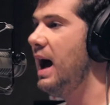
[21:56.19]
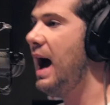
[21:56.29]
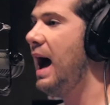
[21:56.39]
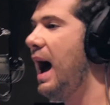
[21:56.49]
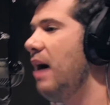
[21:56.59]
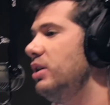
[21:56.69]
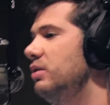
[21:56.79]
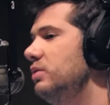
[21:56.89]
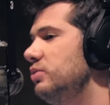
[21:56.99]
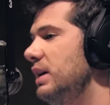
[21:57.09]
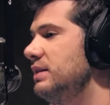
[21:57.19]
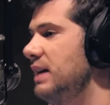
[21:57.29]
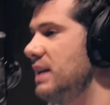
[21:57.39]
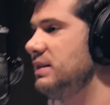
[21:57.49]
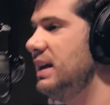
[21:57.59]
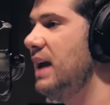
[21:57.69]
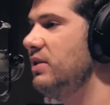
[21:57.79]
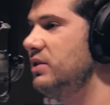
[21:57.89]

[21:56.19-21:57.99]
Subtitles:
How do you address that and say, hey,